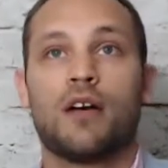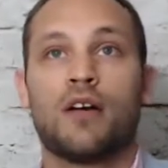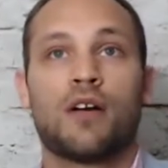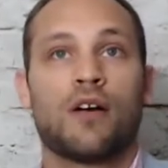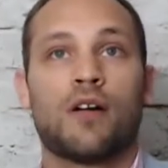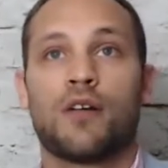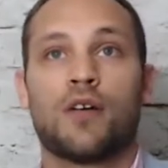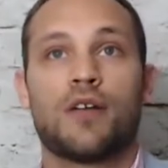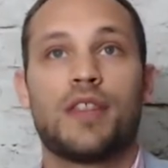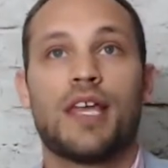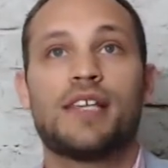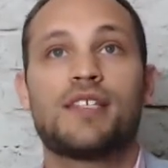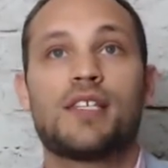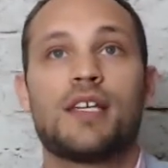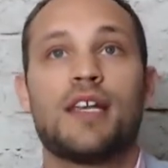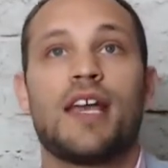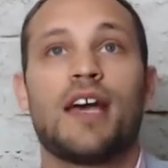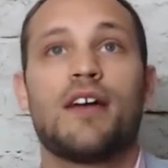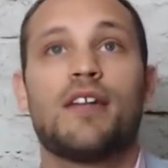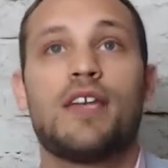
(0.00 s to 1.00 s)
or are they
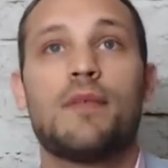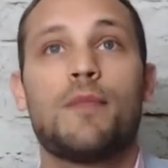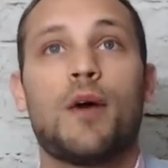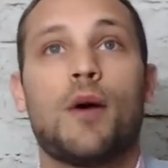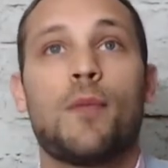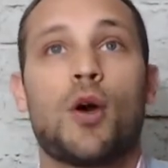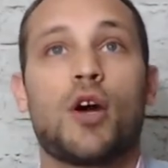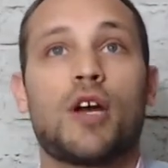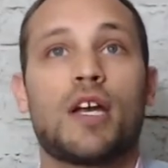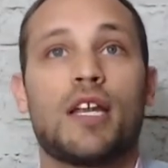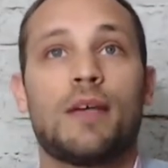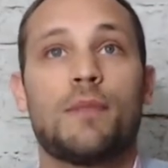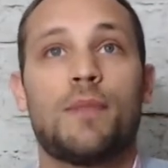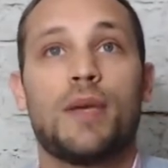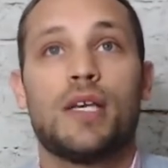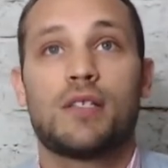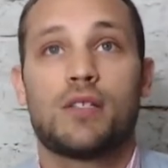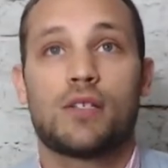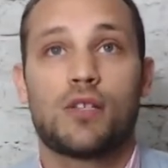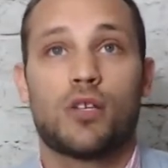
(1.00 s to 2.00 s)
sending out email marketing
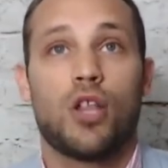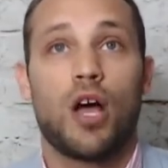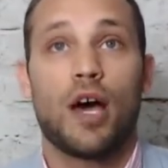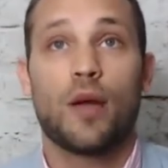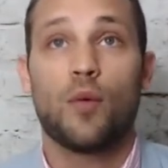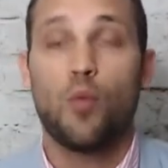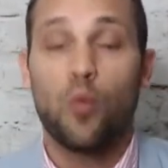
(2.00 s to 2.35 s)
pieces a lot?